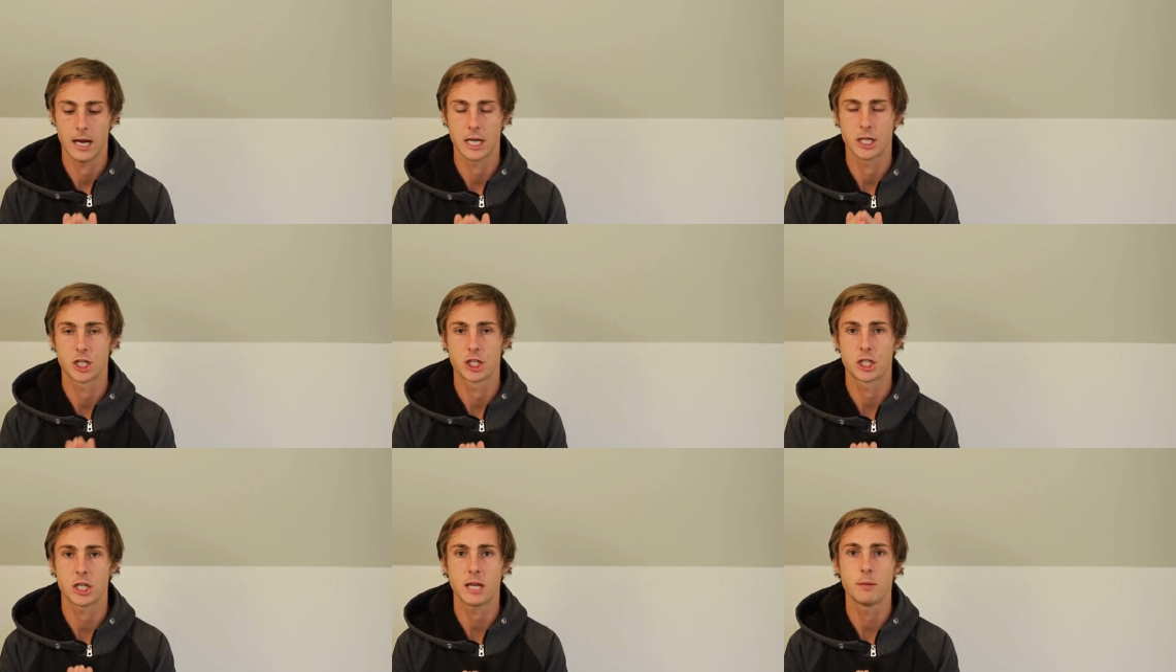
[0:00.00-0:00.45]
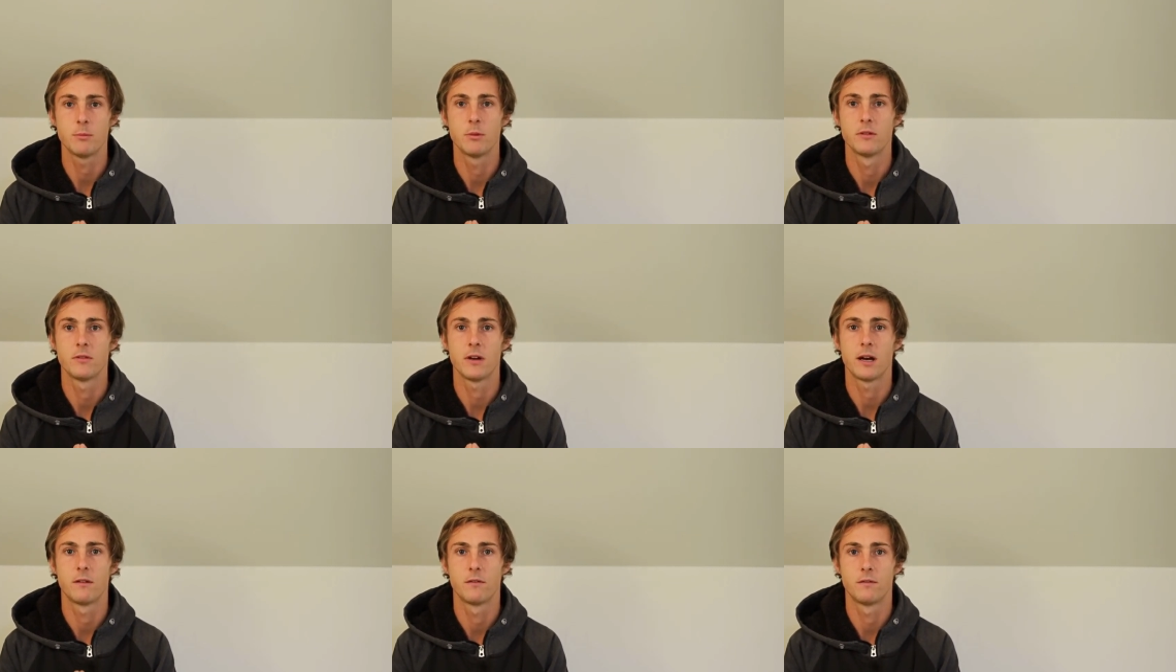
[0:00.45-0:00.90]
shape
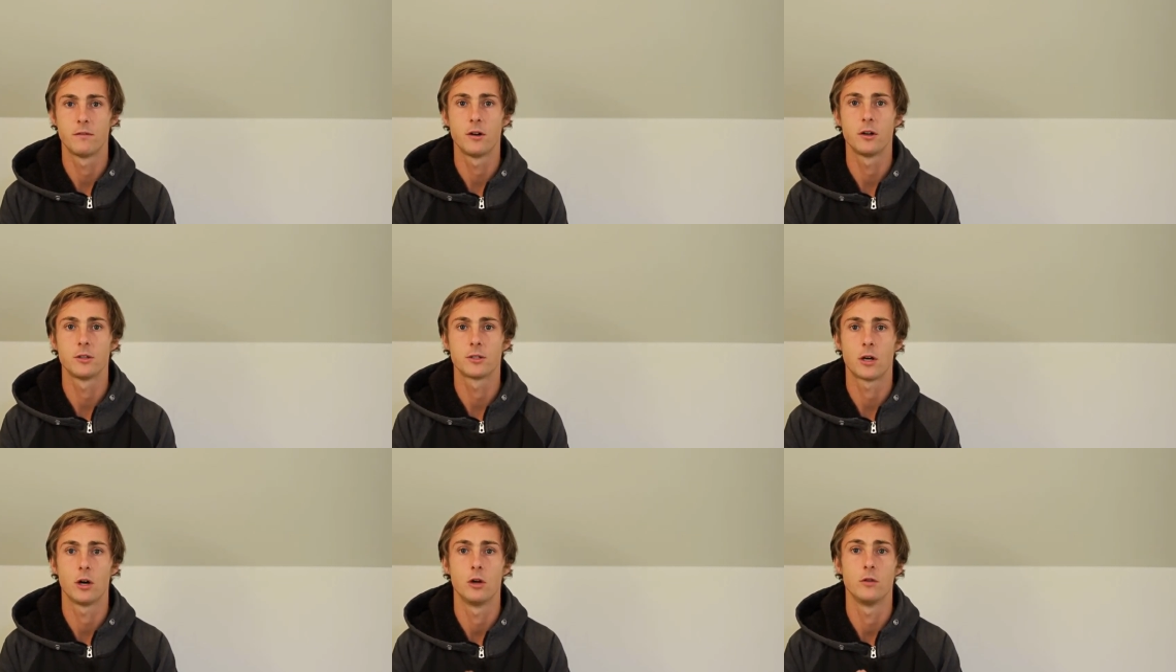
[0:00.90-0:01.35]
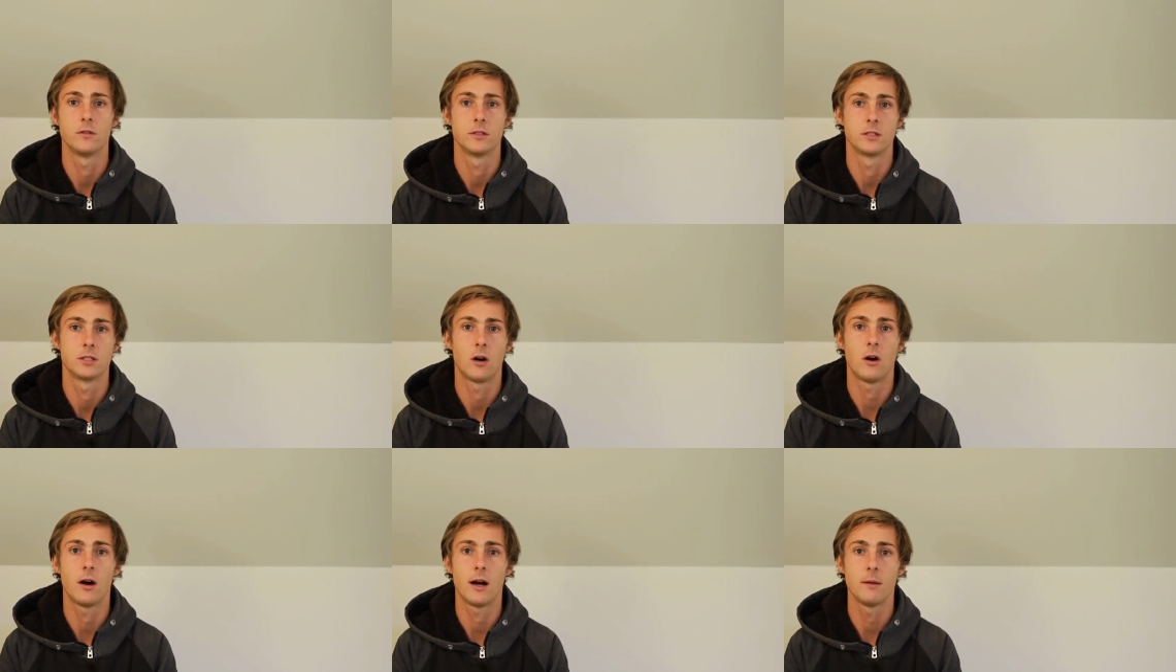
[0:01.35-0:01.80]
of our foot over
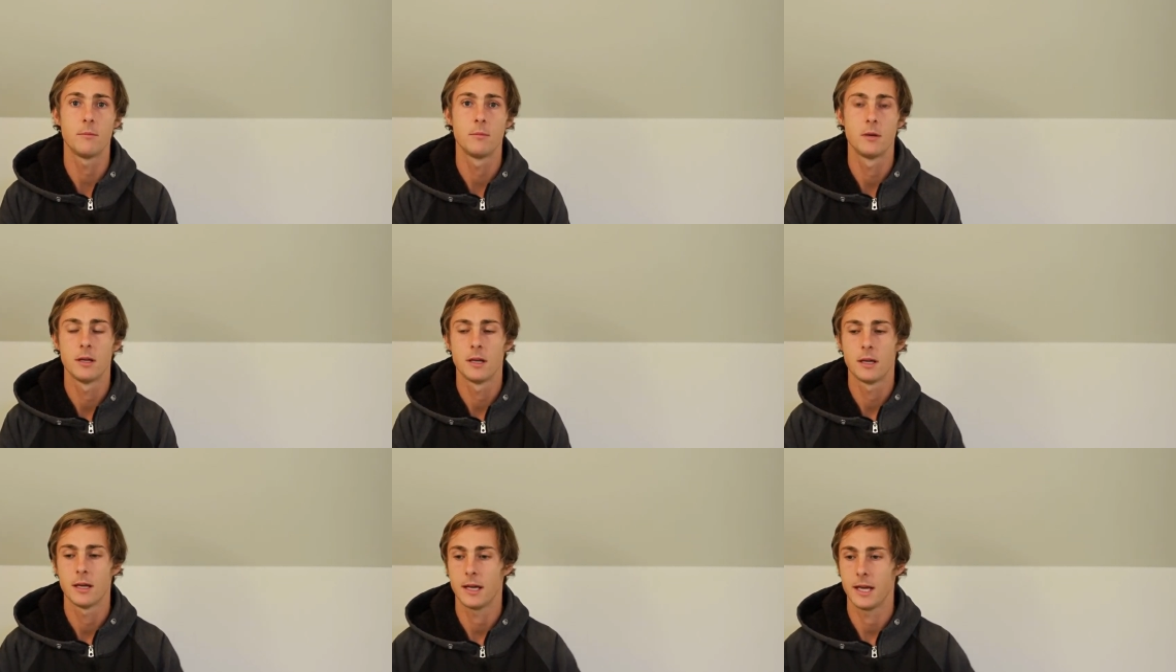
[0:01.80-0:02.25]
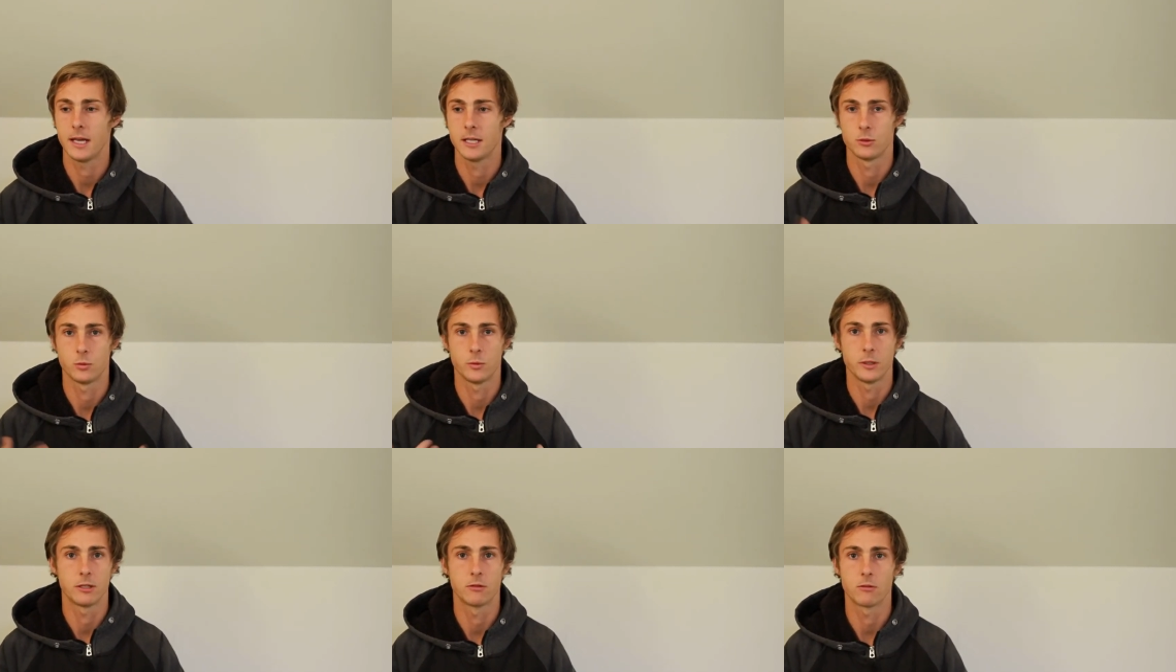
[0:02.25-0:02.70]
time
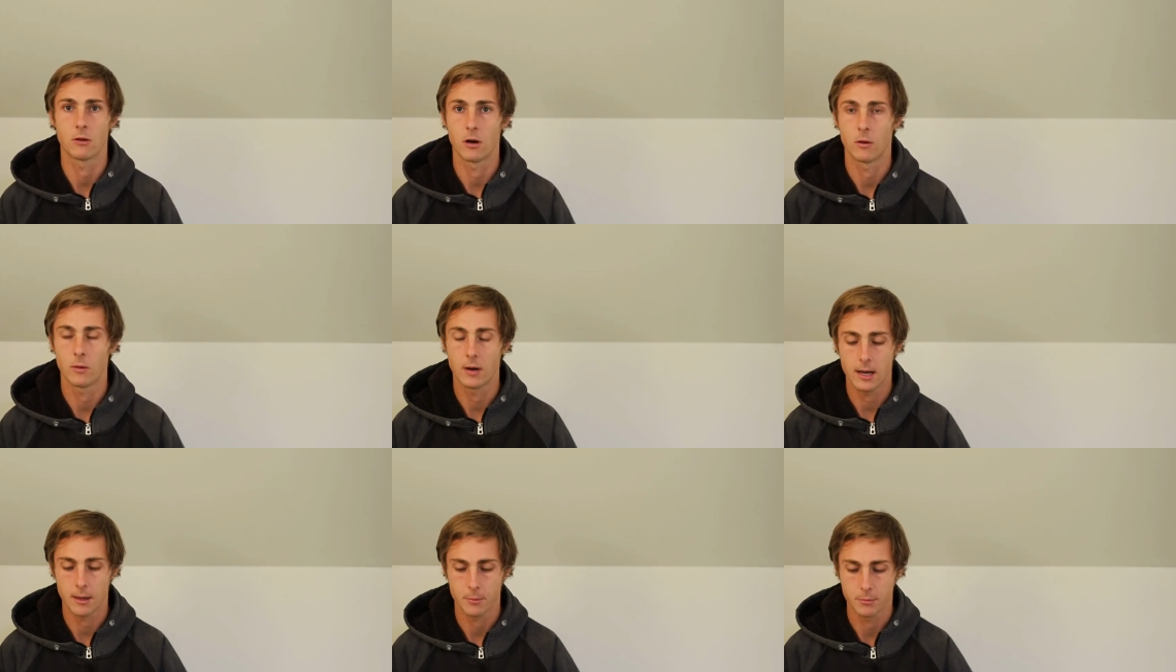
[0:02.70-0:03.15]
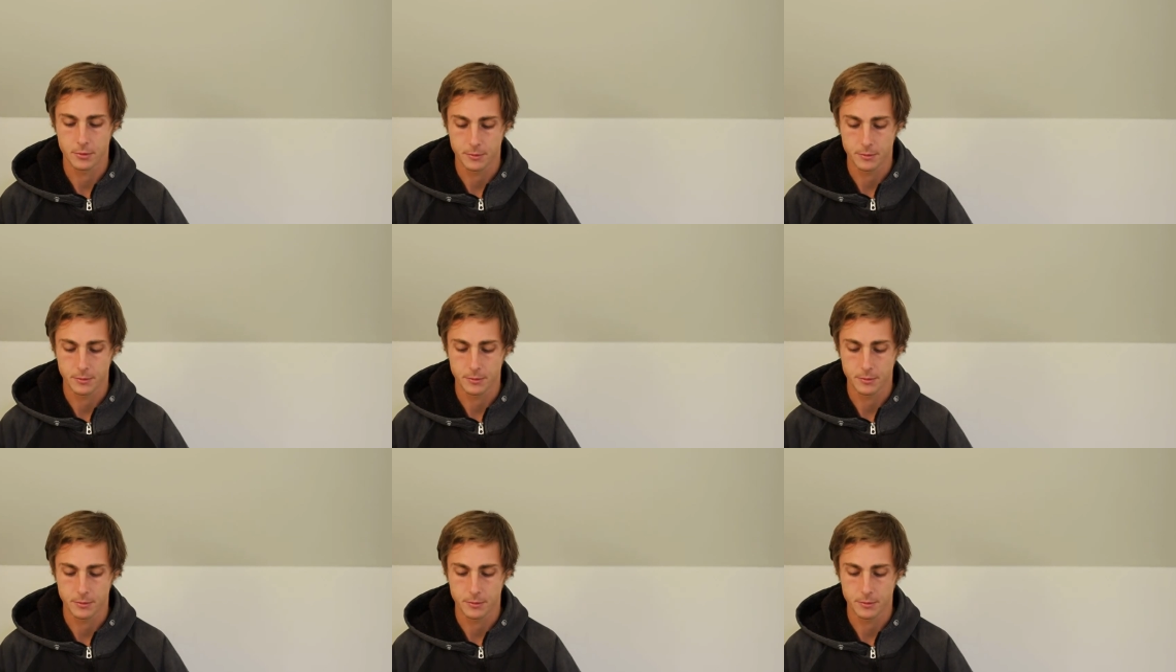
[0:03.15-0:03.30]
as we grow up